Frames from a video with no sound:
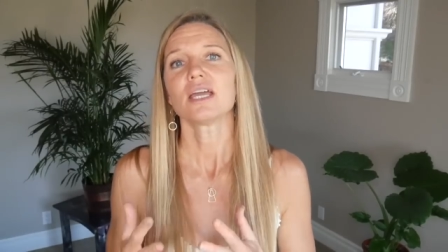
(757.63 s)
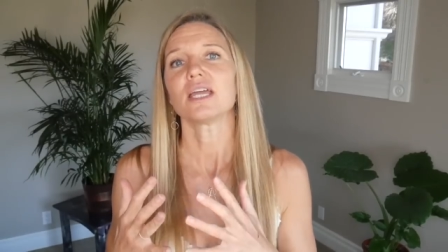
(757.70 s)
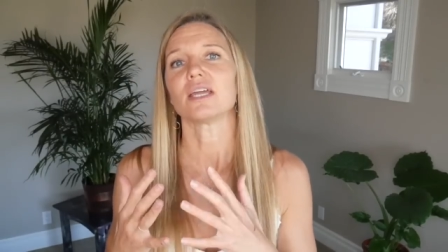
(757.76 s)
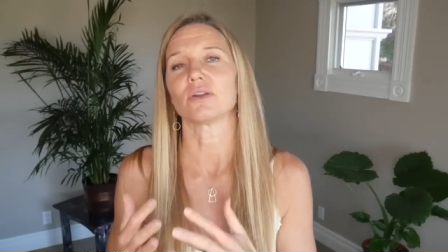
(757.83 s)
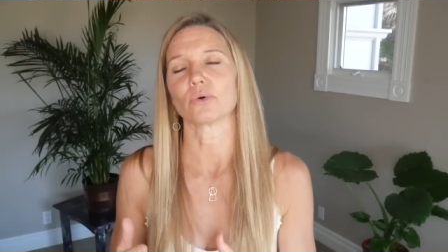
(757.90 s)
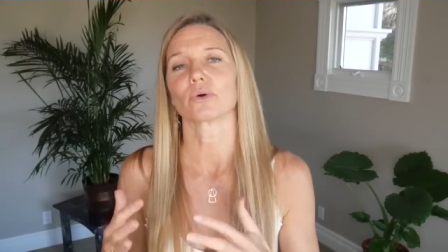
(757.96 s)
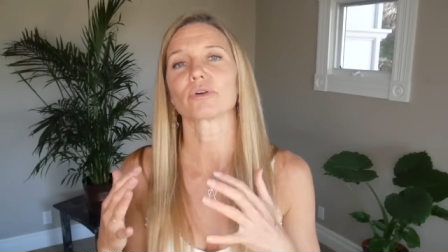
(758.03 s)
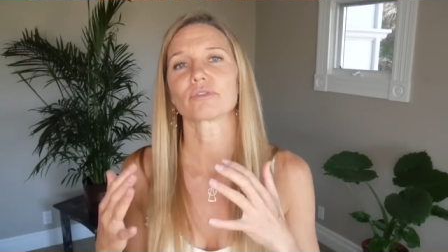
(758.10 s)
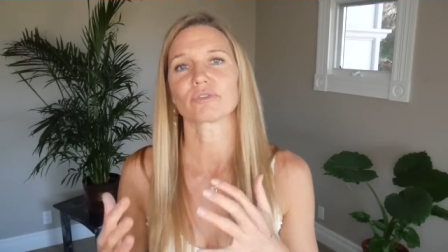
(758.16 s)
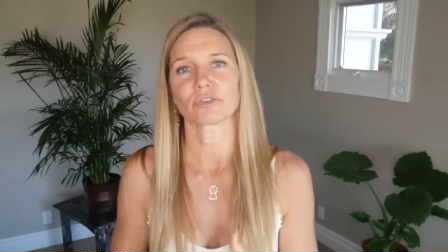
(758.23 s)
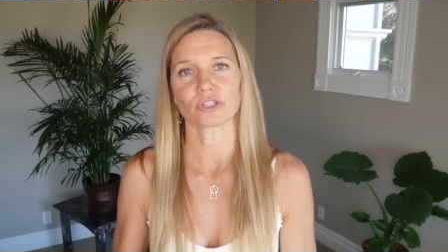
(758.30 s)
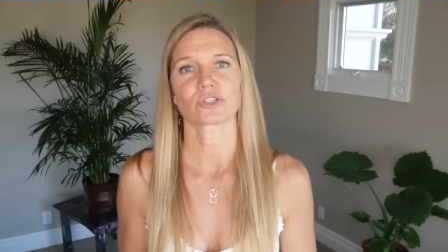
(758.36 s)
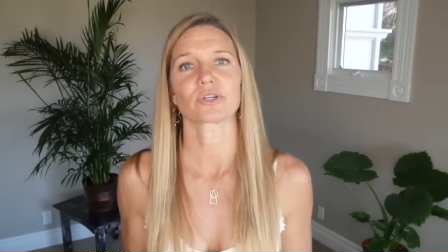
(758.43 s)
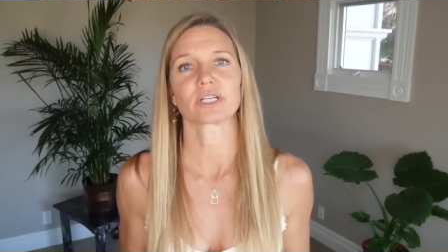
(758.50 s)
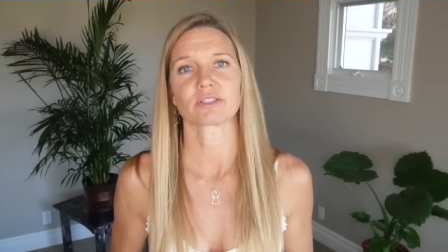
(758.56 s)
in order for
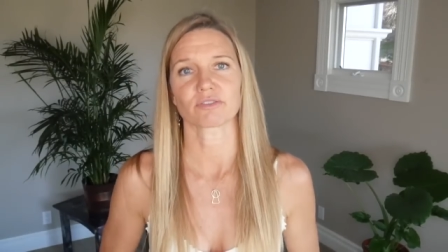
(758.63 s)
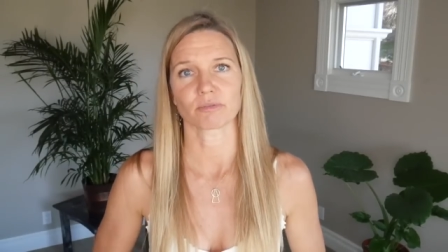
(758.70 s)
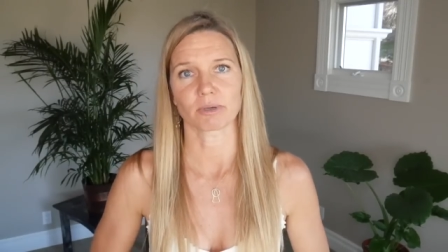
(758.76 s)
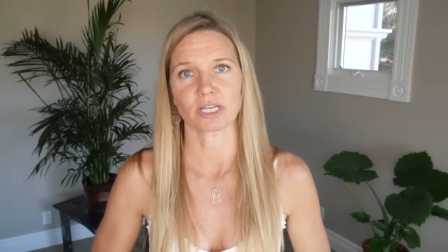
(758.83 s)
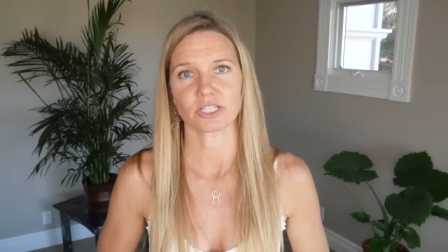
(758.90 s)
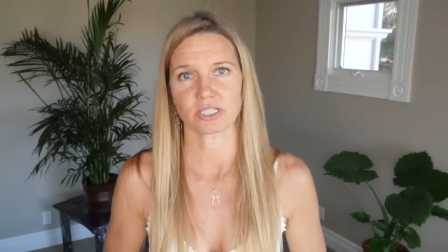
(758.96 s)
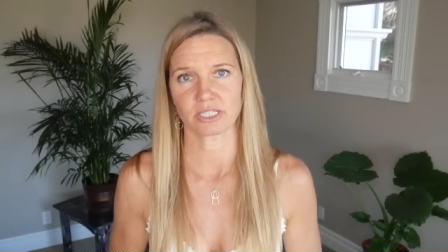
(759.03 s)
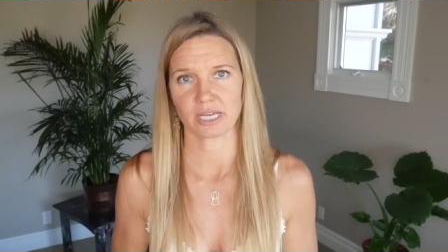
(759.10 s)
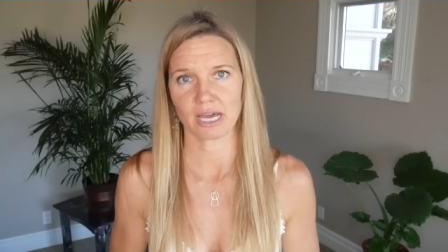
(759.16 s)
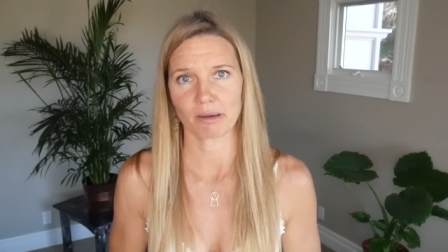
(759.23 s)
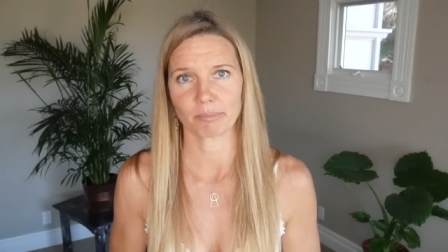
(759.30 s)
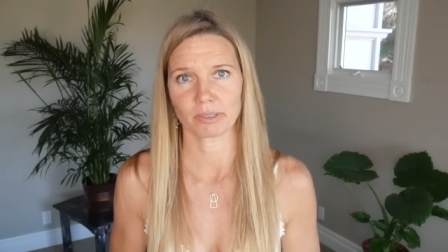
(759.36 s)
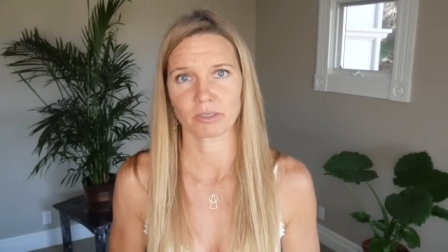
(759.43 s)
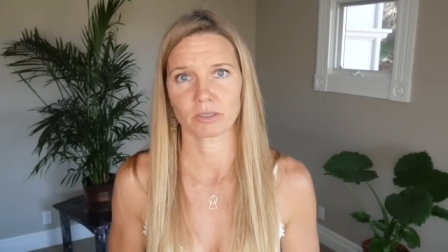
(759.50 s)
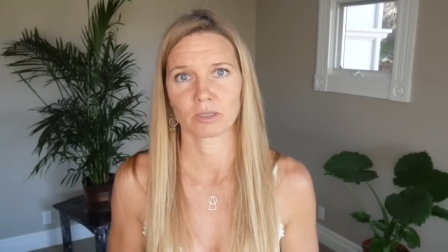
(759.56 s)
the transformation to
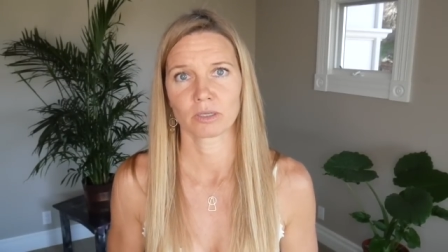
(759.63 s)
happen.